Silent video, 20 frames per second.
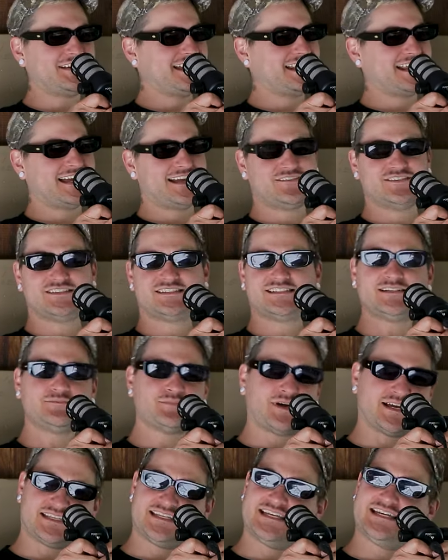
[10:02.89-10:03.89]
man, I haven't seen
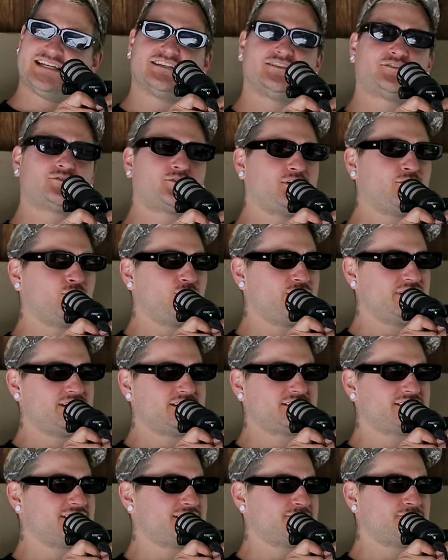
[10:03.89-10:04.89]
my kid in three
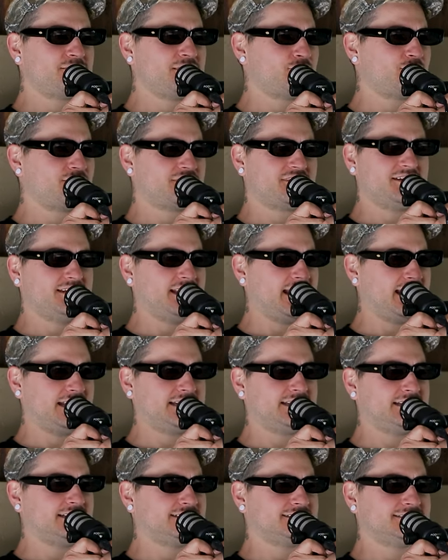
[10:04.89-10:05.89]
weeks. He's been with the
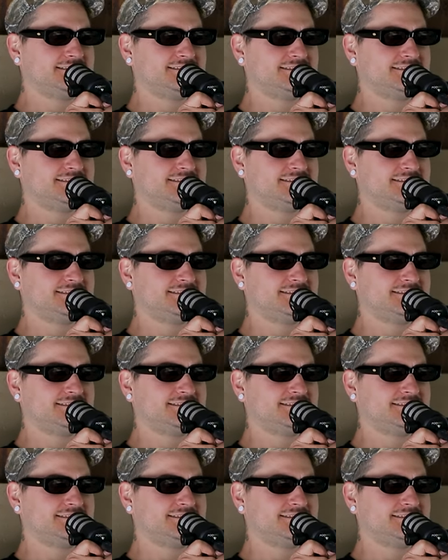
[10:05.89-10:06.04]
nanny.